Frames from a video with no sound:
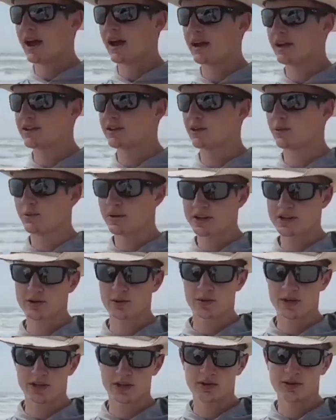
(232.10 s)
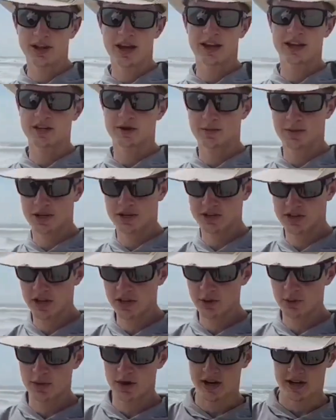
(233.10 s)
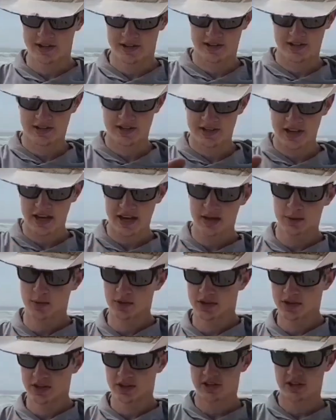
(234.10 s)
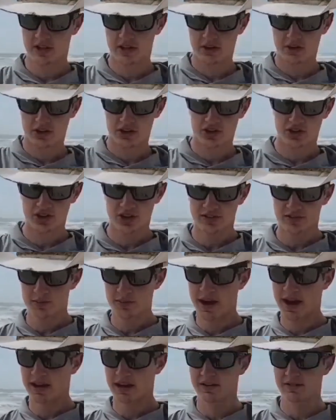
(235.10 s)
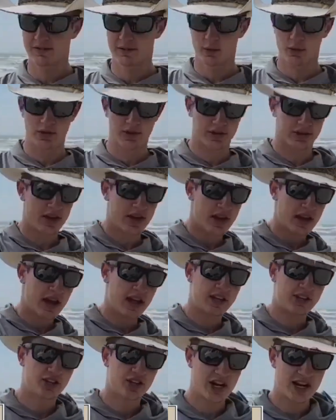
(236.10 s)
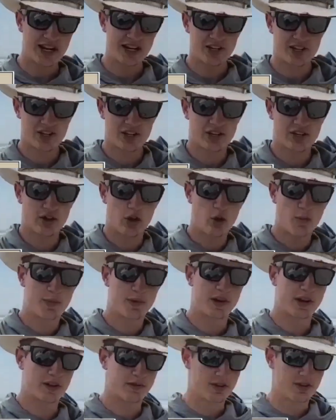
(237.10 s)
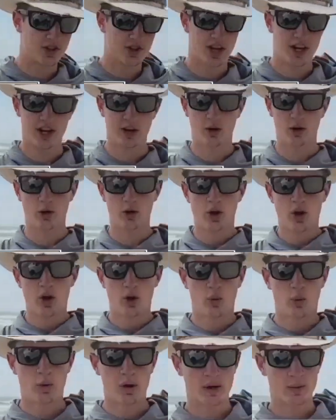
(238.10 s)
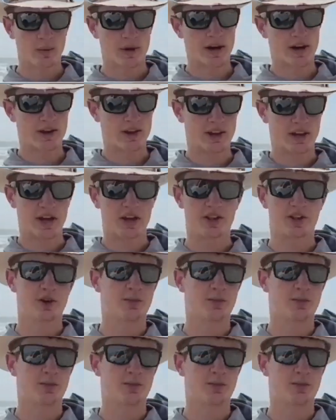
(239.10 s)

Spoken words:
And the reason we do that is because otherwise the sand would continue to shift back and forth and change this opening of the channel one way or the